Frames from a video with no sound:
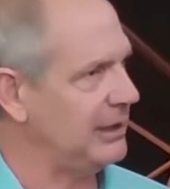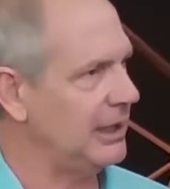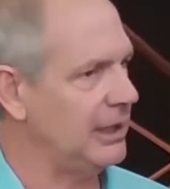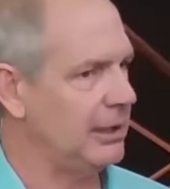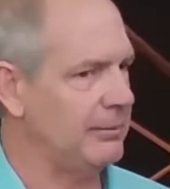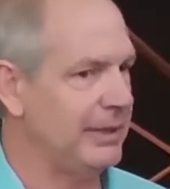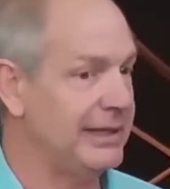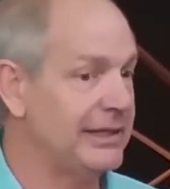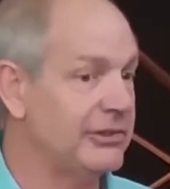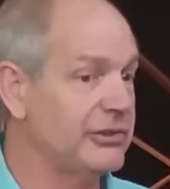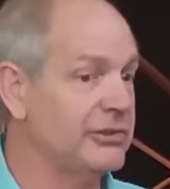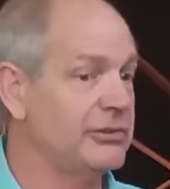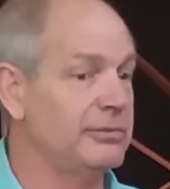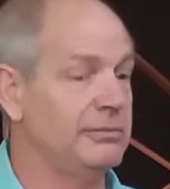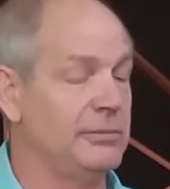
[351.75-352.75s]
and this
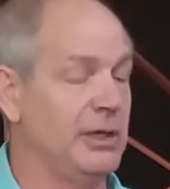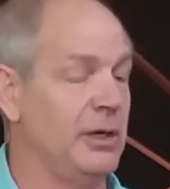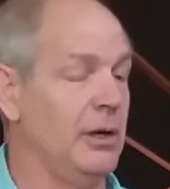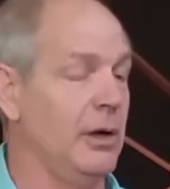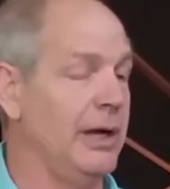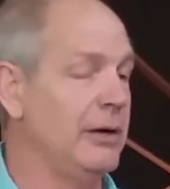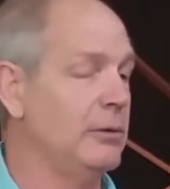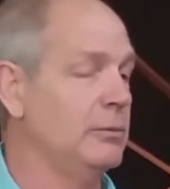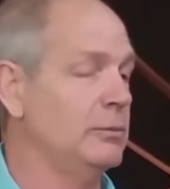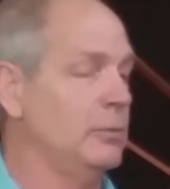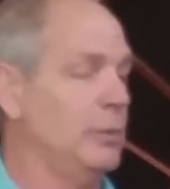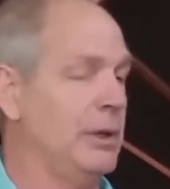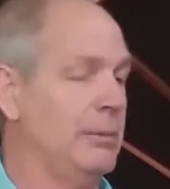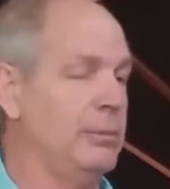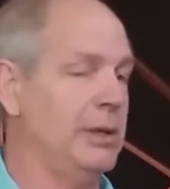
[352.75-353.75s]
is, I don't
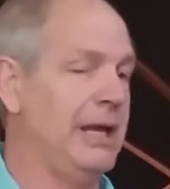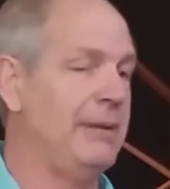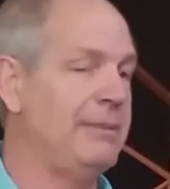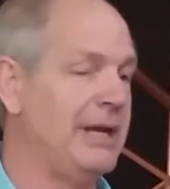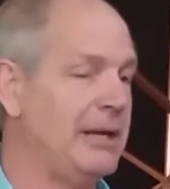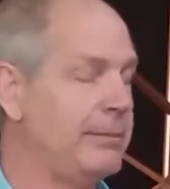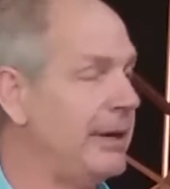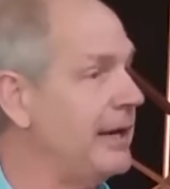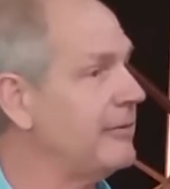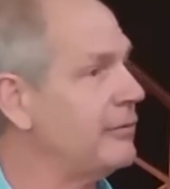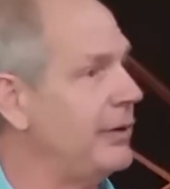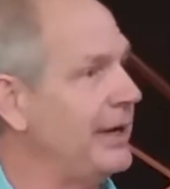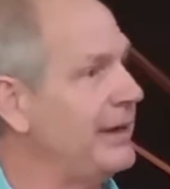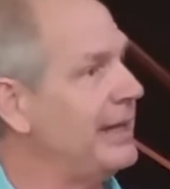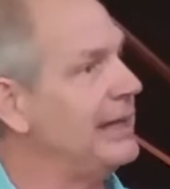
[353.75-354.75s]
want to blame anybody
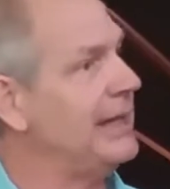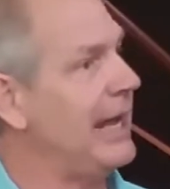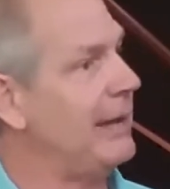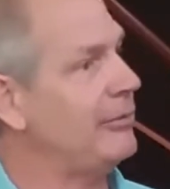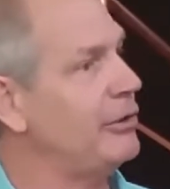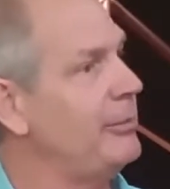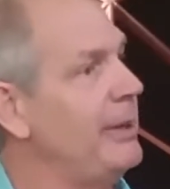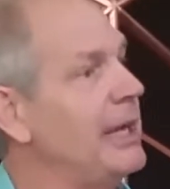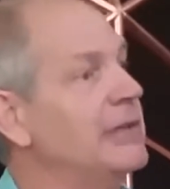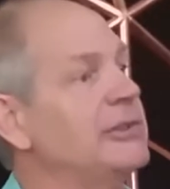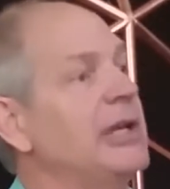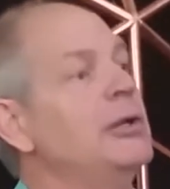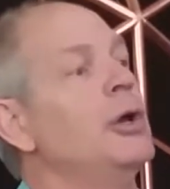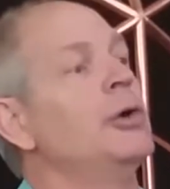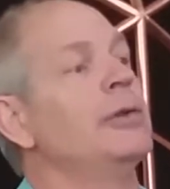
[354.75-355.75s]
for anything that happened to me because
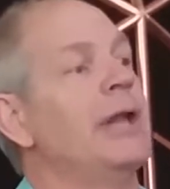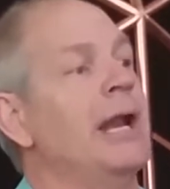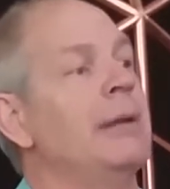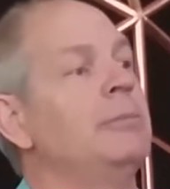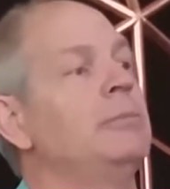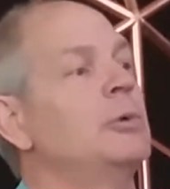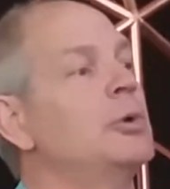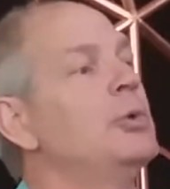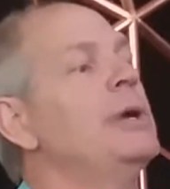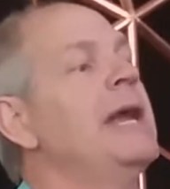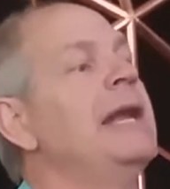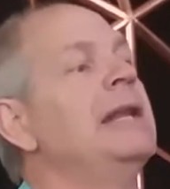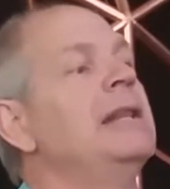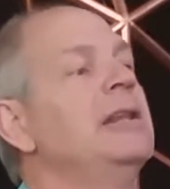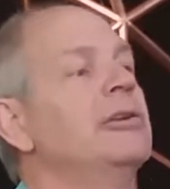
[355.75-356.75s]
I know that I
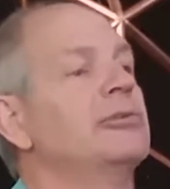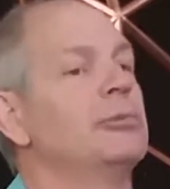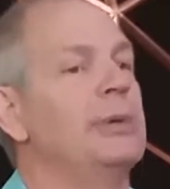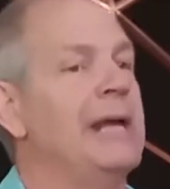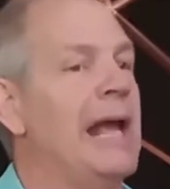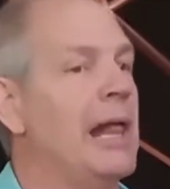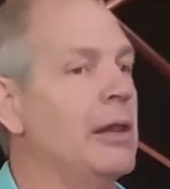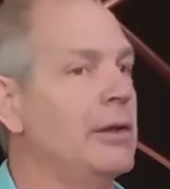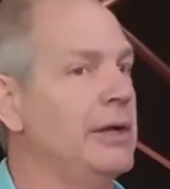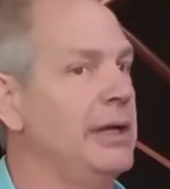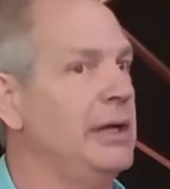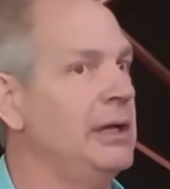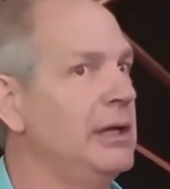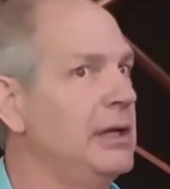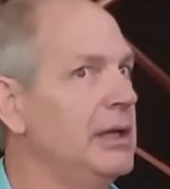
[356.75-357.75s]
created this reality